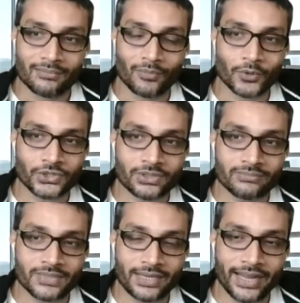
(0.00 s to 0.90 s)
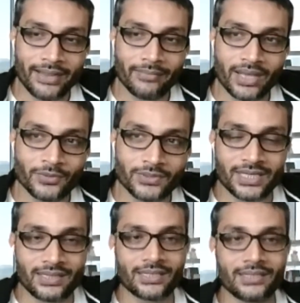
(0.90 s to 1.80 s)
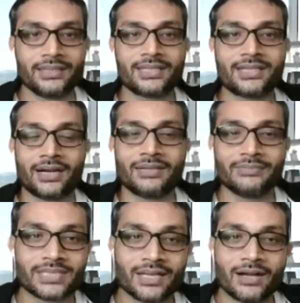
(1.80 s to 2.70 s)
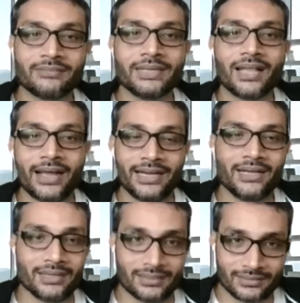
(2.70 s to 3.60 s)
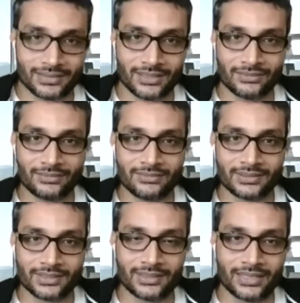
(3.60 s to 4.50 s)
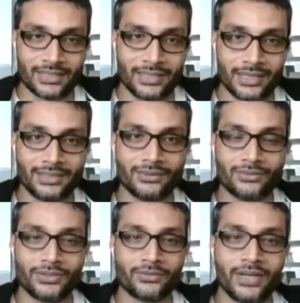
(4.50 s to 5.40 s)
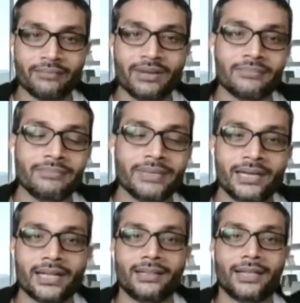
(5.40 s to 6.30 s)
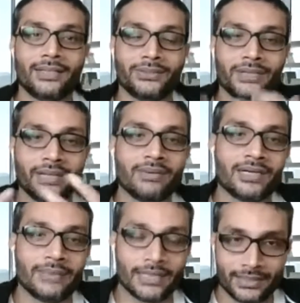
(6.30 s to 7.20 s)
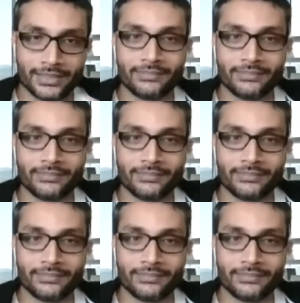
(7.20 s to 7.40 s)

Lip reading: Most of the time I would say that the startups start with idea, and then you develop it, and then you develop, and